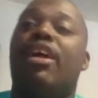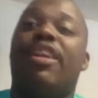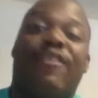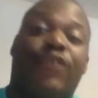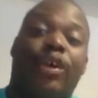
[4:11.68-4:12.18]

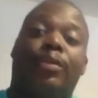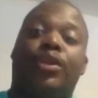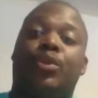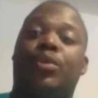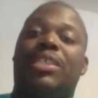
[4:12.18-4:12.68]
And for number
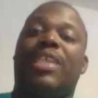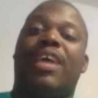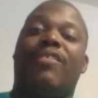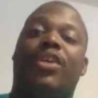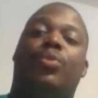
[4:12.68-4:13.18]

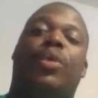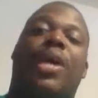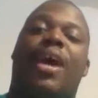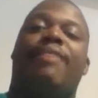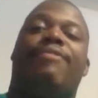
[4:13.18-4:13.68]
27, we
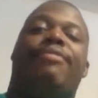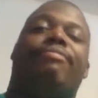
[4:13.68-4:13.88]
have